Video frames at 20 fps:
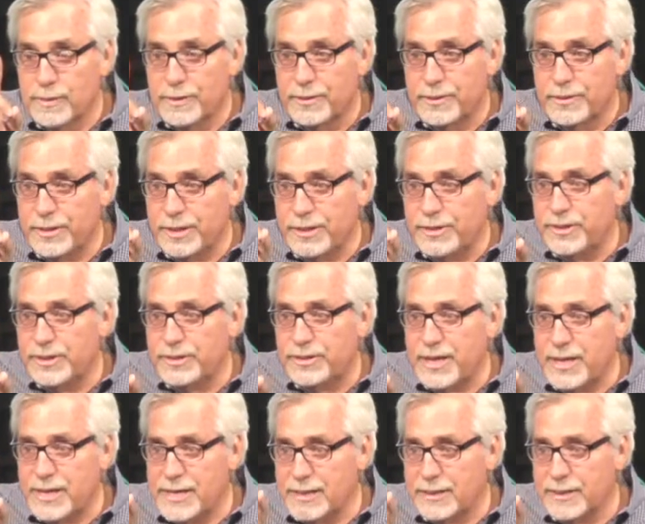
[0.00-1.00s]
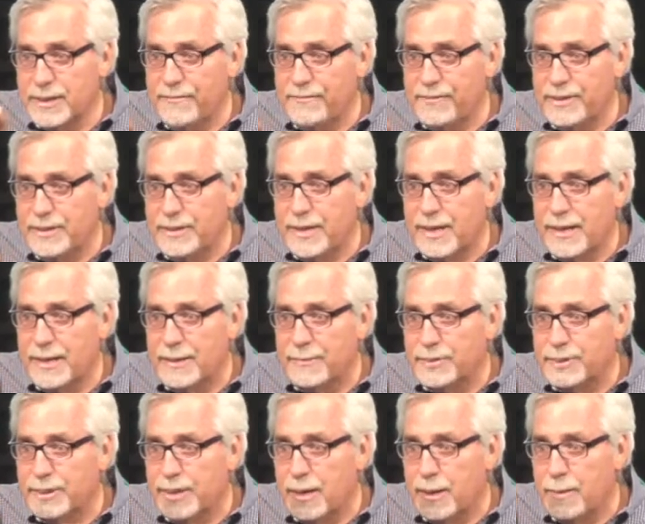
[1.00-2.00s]
Jesus said it 11
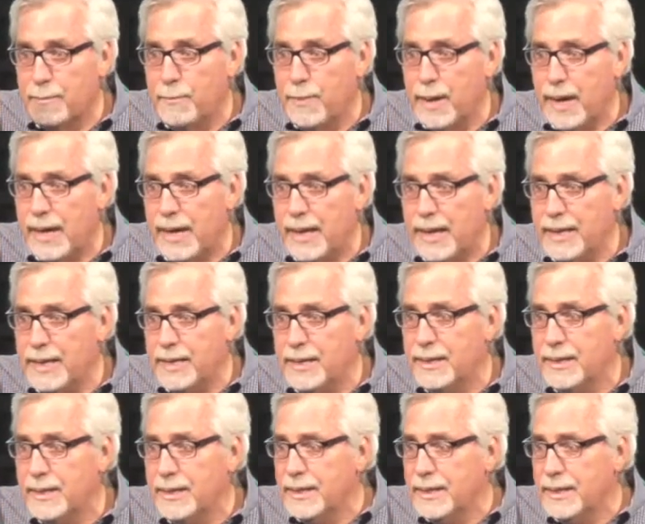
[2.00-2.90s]
times Abide